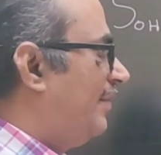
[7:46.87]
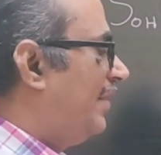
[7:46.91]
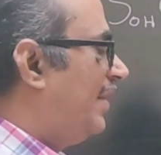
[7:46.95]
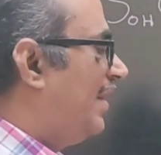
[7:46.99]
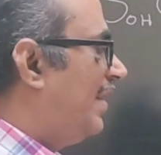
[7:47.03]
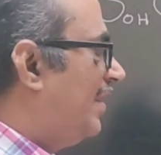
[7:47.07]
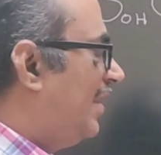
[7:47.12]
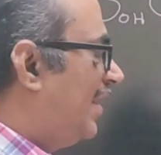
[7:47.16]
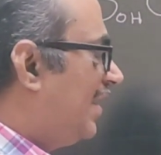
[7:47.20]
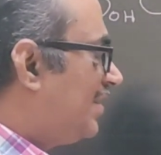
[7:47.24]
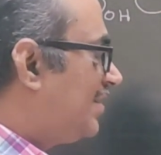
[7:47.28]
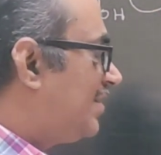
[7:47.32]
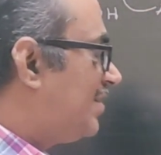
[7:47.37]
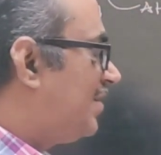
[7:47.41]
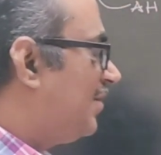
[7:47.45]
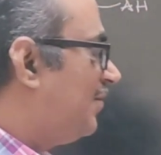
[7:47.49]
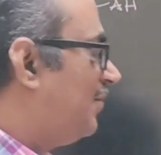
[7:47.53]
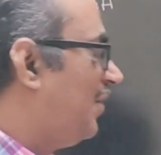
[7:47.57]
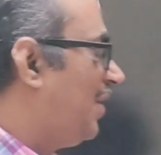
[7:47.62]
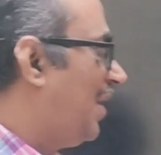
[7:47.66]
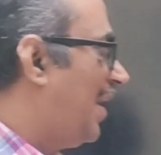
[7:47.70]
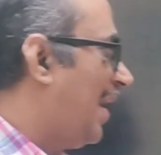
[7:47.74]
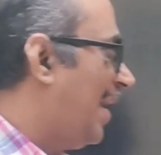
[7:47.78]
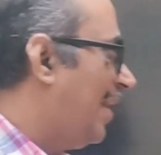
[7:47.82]
The next
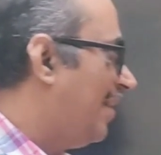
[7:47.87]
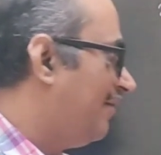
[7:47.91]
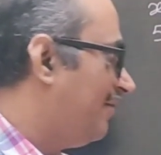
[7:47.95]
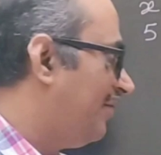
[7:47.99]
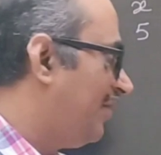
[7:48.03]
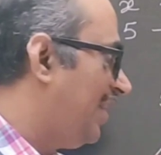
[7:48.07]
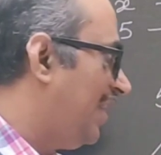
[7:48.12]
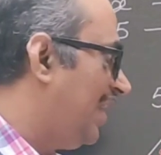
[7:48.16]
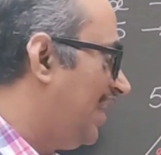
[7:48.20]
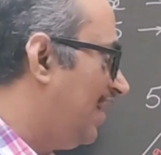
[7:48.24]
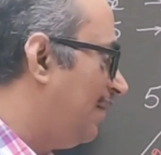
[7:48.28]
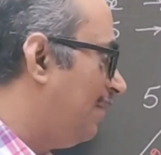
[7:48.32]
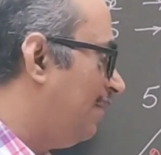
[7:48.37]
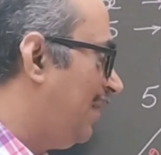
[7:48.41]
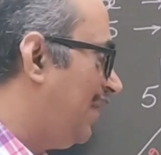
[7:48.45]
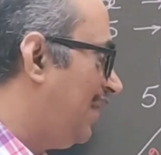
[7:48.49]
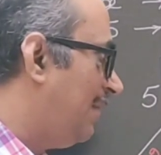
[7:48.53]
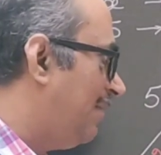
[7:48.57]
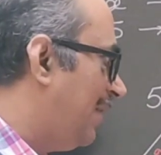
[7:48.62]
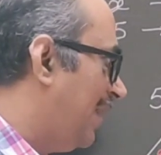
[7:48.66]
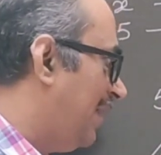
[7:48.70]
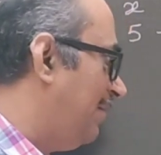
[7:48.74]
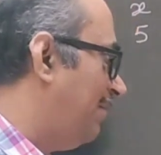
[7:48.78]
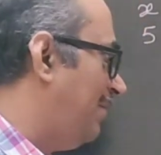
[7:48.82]
we have
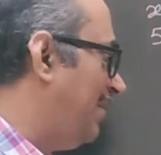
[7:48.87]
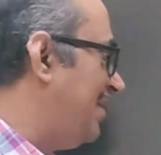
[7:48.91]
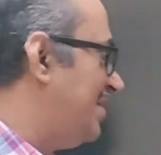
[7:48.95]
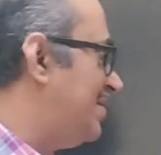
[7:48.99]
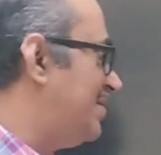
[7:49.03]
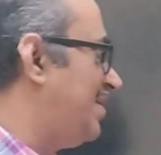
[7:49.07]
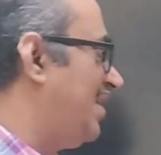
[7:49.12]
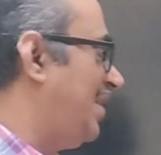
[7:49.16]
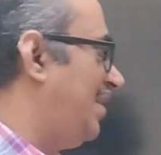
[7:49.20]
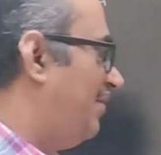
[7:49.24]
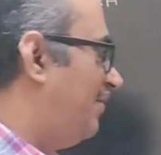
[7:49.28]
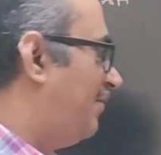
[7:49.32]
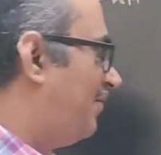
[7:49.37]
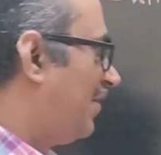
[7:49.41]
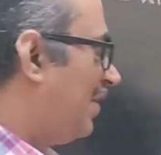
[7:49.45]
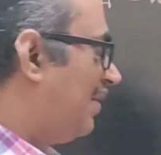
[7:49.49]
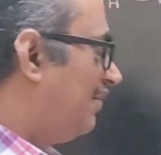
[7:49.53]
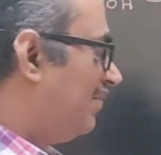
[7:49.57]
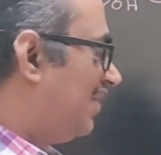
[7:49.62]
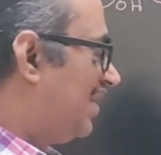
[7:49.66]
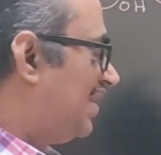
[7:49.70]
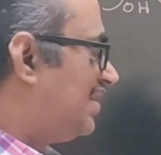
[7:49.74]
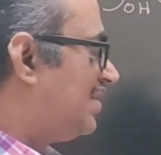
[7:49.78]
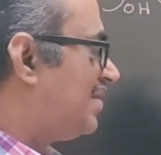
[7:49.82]
AB by BC.
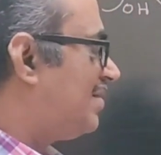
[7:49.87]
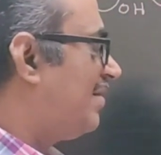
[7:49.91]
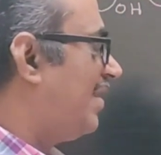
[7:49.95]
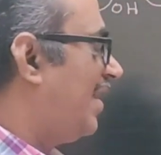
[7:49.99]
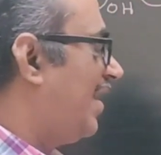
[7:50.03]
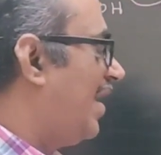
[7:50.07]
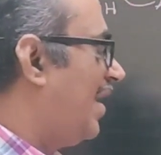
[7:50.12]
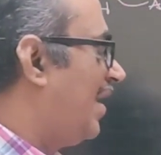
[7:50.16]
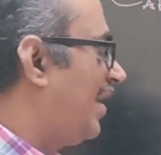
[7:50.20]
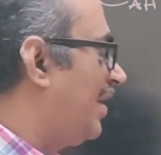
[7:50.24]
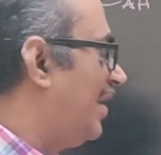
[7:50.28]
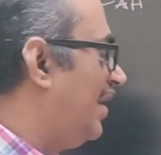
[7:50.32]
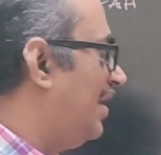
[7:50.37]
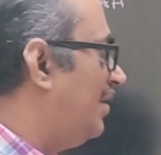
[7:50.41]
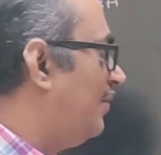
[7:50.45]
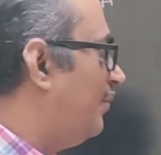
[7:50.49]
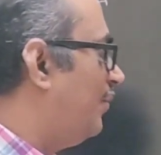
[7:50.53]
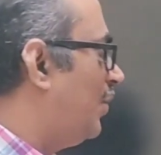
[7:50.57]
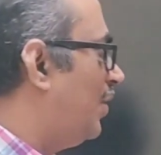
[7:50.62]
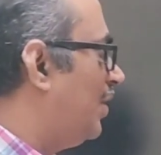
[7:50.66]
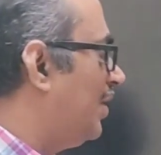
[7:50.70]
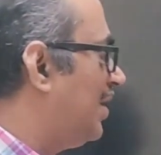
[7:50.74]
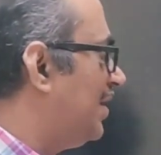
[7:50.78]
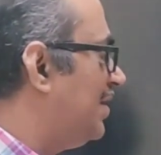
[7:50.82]
From this triangle,
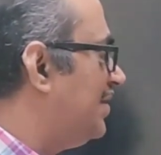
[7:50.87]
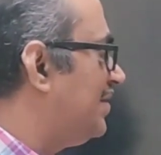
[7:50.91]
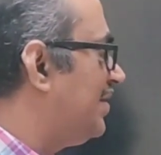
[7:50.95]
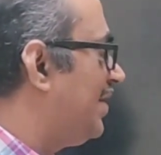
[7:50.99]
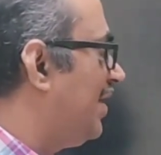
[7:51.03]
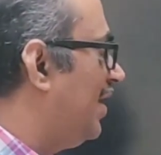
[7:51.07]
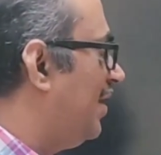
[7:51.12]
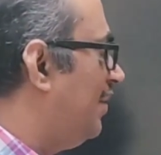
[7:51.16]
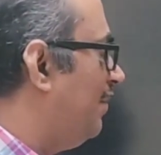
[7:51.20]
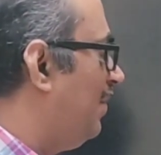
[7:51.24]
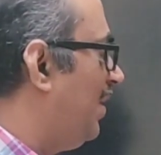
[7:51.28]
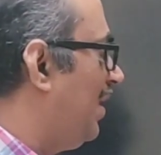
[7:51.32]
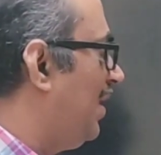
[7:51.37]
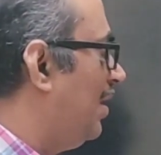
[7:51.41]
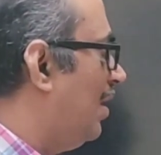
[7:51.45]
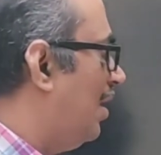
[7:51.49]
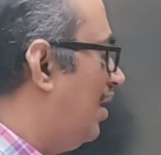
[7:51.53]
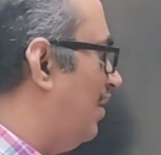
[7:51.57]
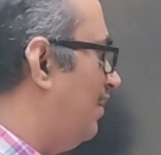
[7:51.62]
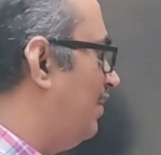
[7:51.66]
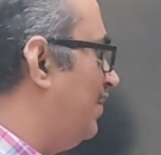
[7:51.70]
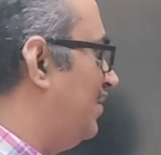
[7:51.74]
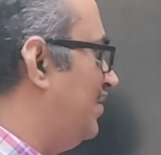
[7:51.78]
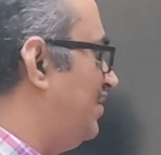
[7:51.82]
what is AB?
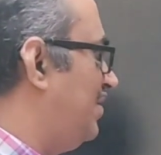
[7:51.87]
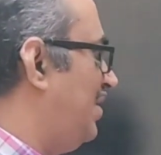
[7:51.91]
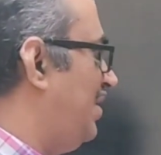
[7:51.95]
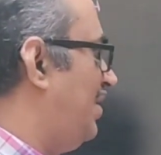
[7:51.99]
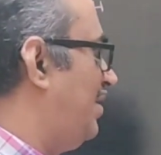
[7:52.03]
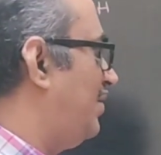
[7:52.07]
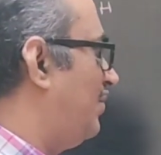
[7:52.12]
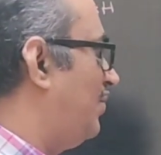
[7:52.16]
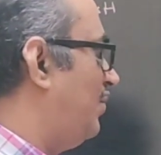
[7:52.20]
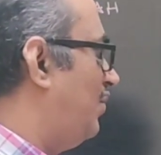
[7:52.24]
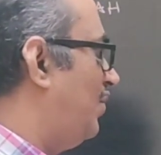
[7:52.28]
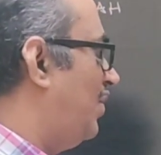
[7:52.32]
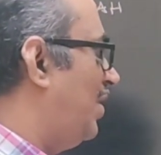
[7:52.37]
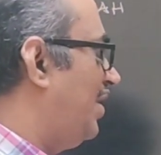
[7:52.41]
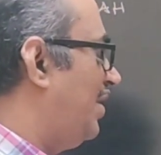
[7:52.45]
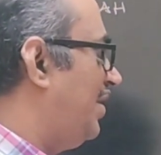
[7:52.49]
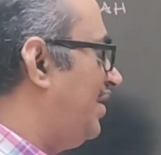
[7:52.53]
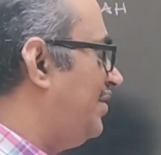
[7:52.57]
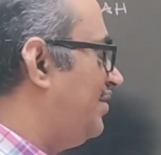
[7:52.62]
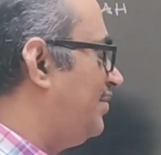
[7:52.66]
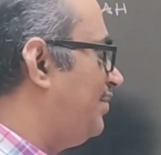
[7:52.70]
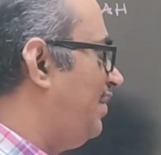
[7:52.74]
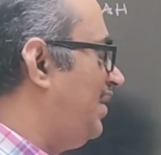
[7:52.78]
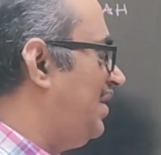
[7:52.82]
Opposite. What
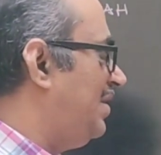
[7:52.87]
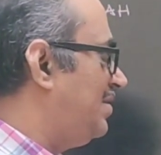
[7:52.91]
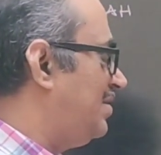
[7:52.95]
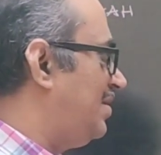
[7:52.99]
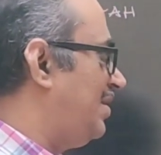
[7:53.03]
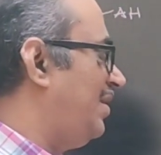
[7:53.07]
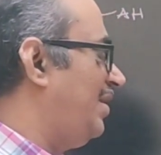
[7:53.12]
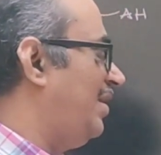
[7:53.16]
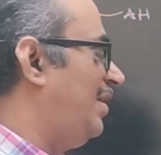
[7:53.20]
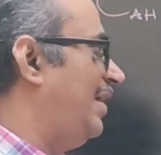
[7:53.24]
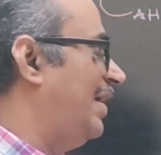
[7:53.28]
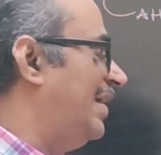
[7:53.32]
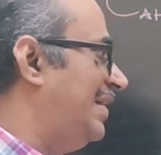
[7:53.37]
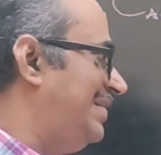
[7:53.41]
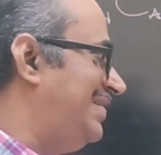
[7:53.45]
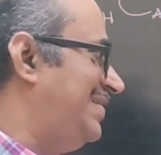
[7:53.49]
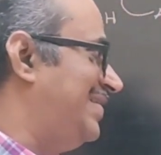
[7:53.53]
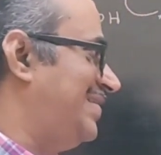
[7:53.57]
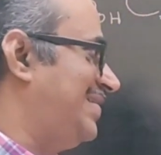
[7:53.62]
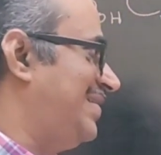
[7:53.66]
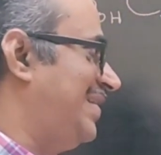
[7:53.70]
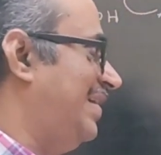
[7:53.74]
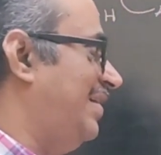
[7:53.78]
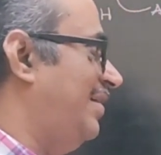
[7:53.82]
is BC?
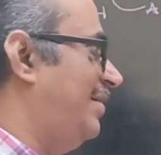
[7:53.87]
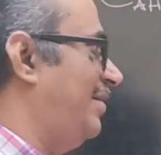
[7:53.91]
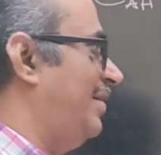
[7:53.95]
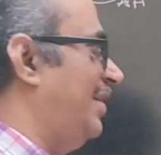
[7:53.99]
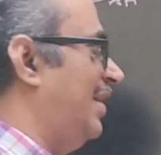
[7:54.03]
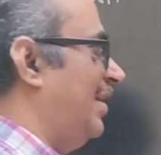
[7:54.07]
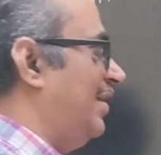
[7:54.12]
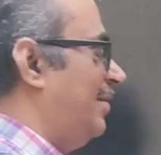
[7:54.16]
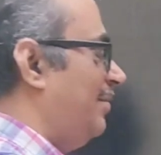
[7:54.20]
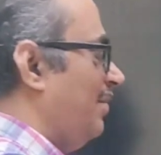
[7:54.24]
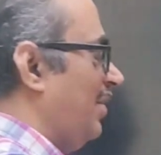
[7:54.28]
Adjacent. That